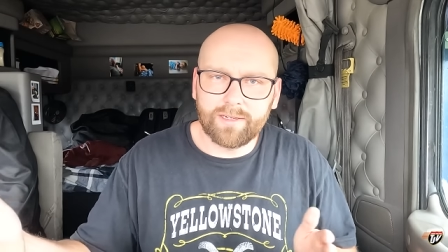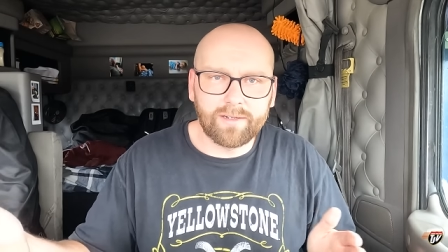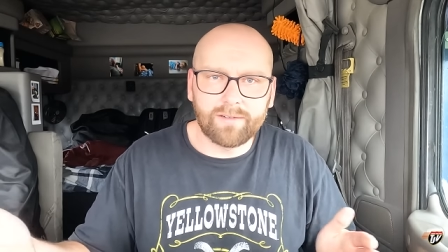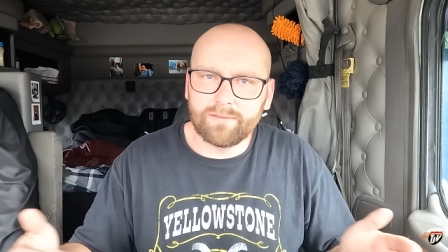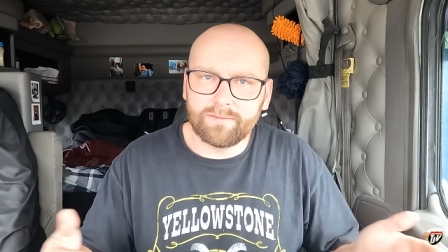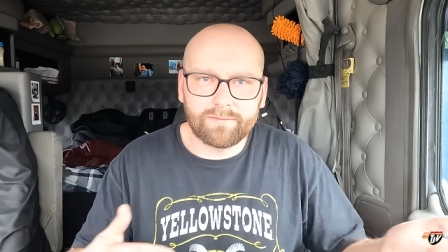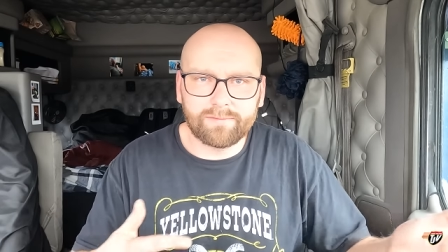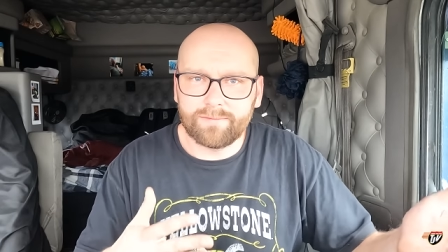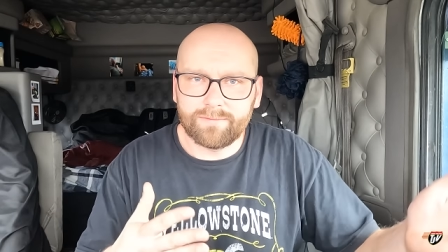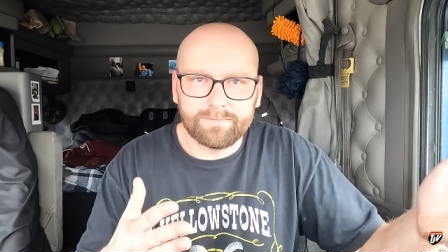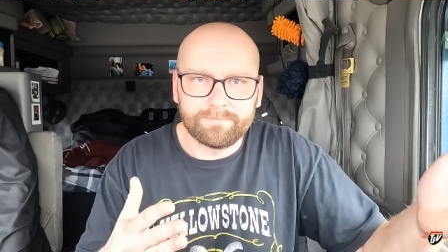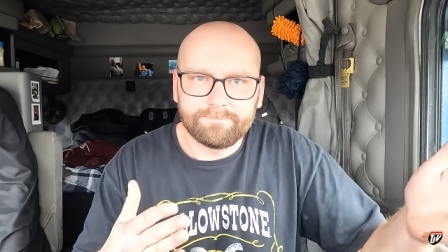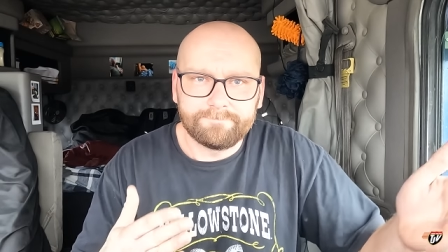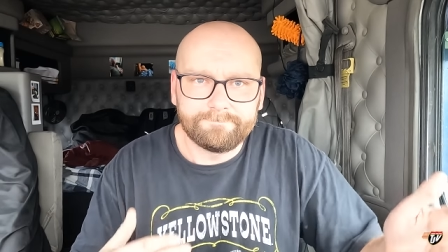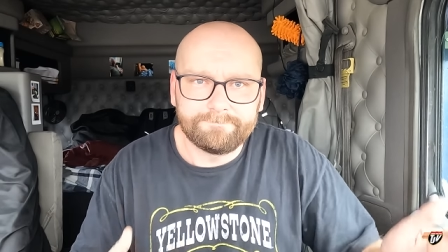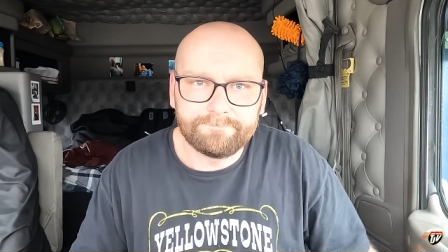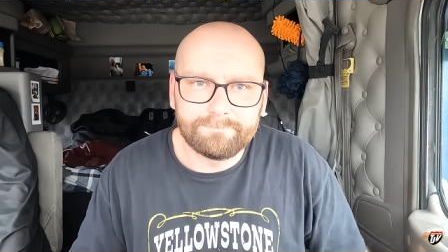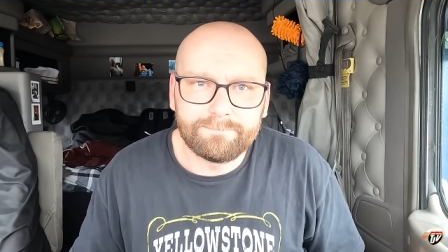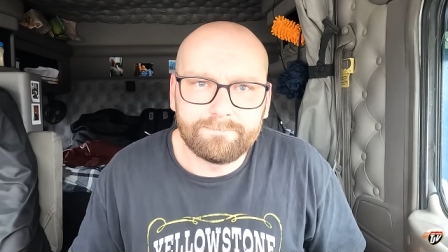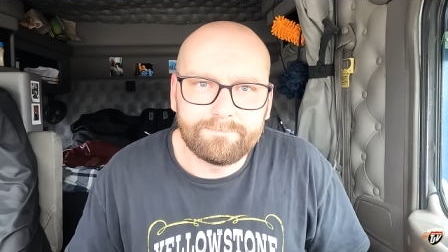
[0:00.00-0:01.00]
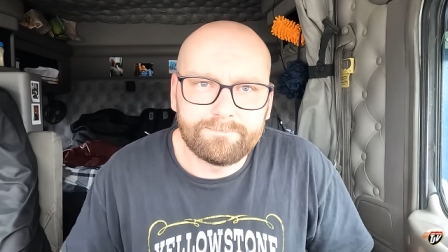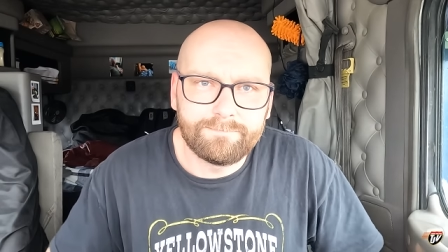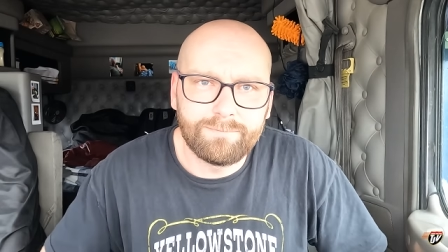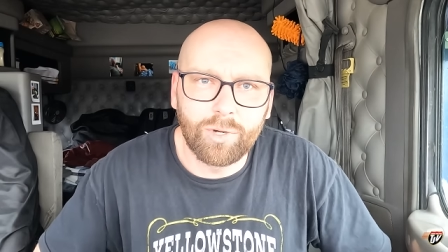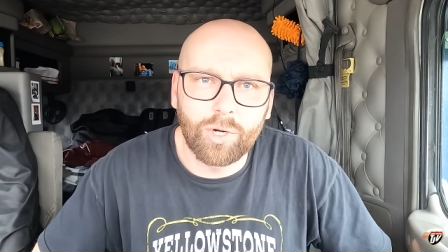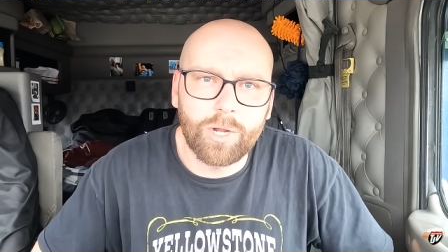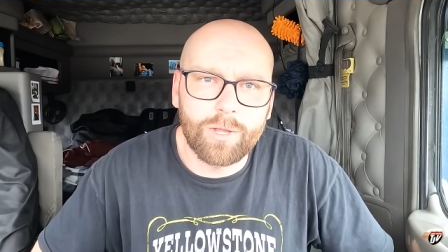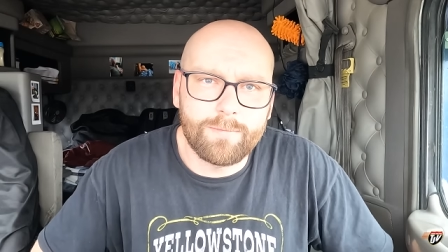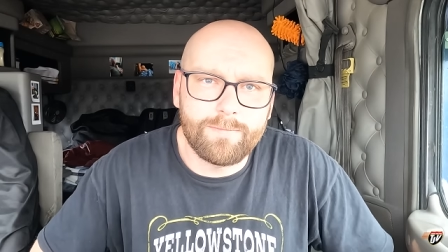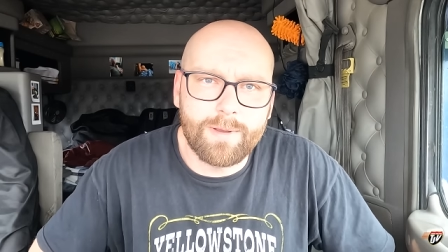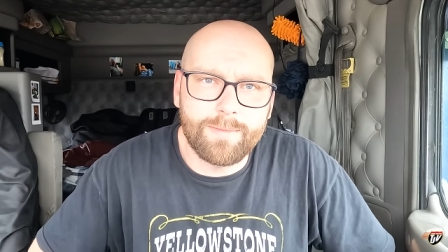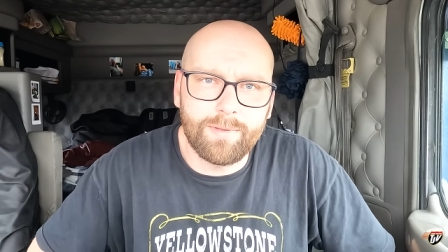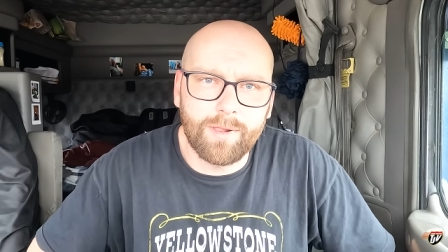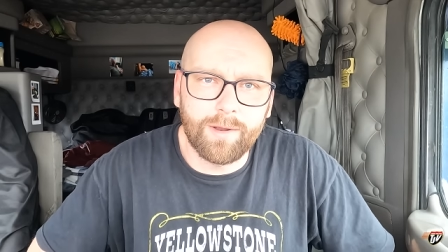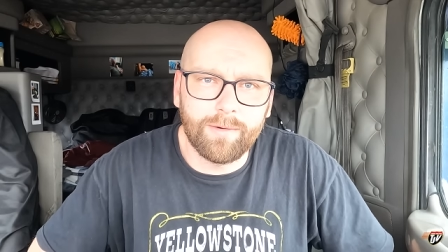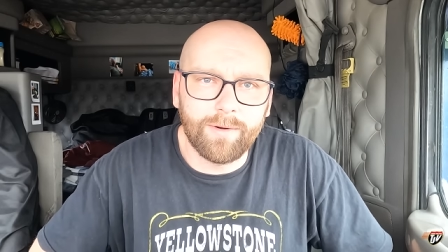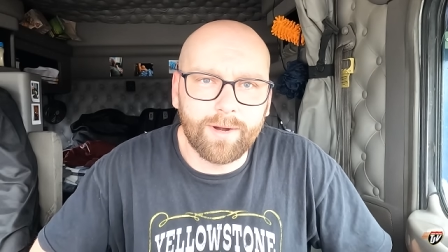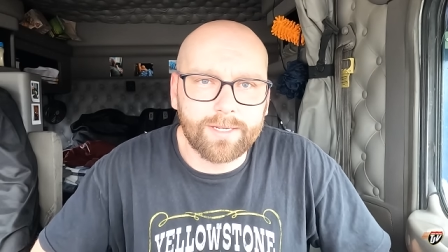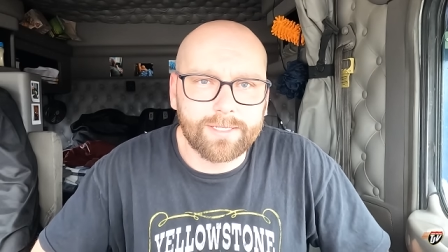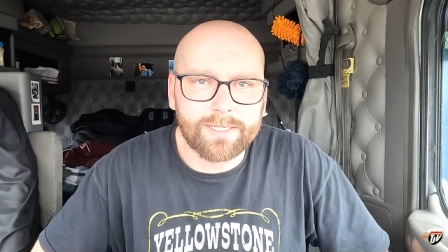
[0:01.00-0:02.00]
you know, put other
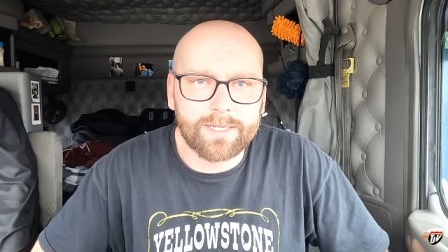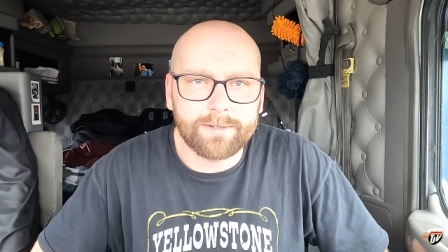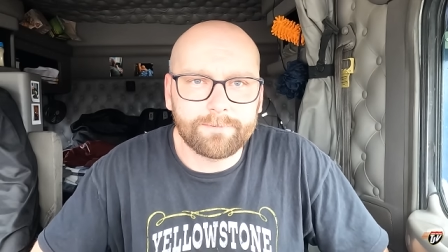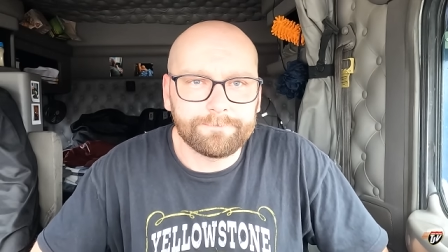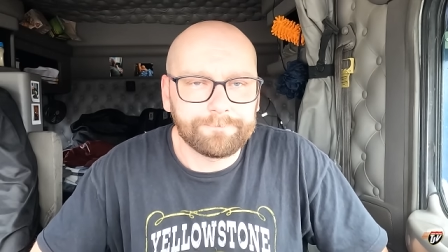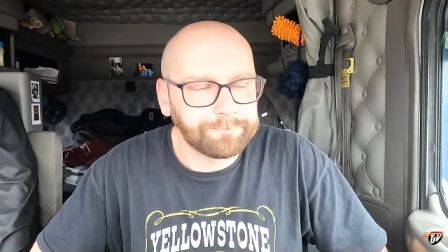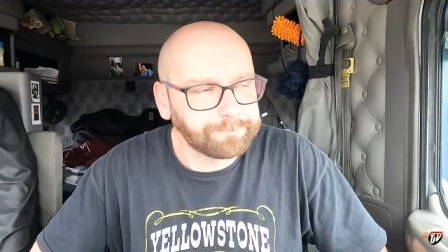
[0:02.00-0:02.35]
people at risk.